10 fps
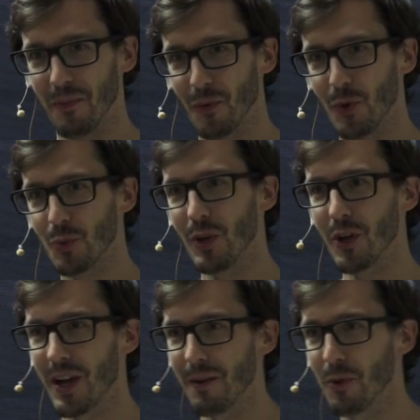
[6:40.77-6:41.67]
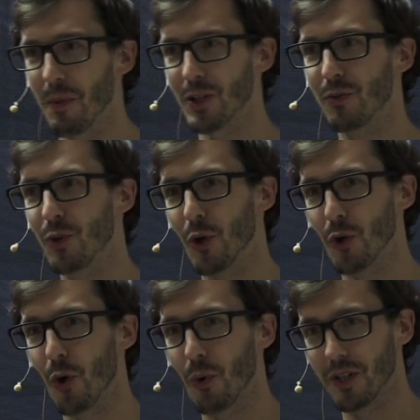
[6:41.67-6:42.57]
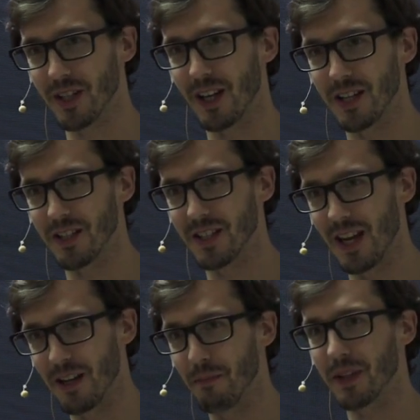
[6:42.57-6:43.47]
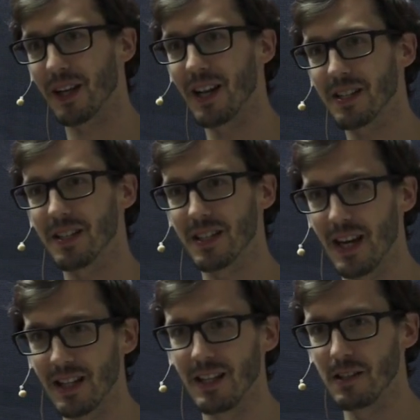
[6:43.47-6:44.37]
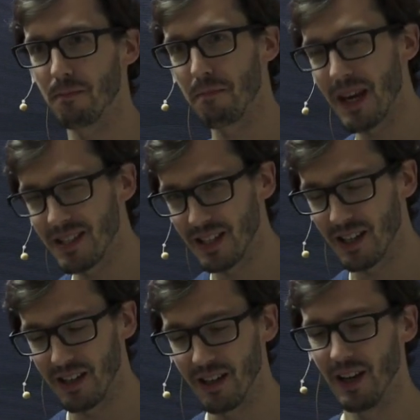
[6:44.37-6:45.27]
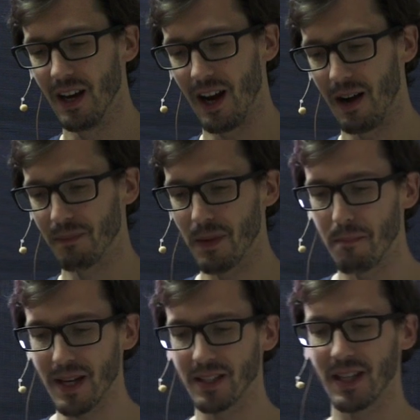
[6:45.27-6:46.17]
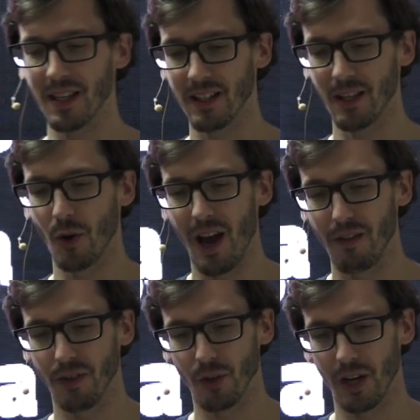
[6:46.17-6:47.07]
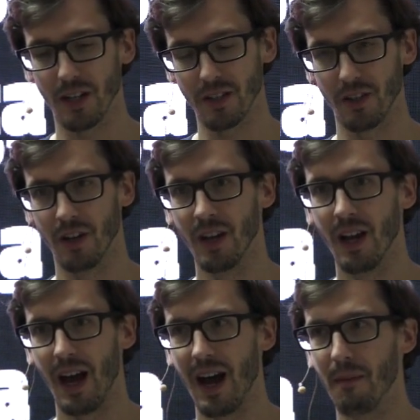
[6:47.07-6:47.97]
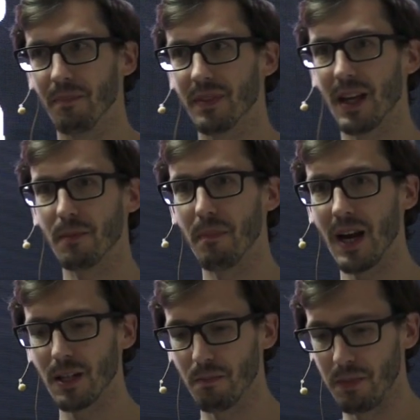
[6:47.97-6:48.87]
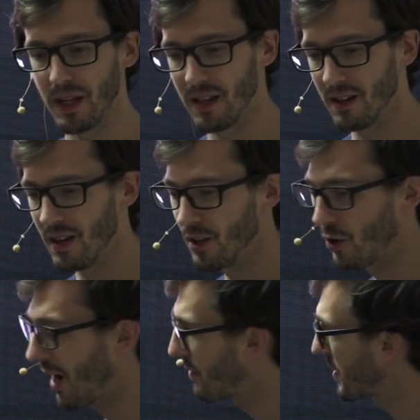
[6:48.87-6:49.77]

which will not help you much if you don't know what is the cluster state. But the cluster state is basically the metadata that you have in your cluster. That might be, you have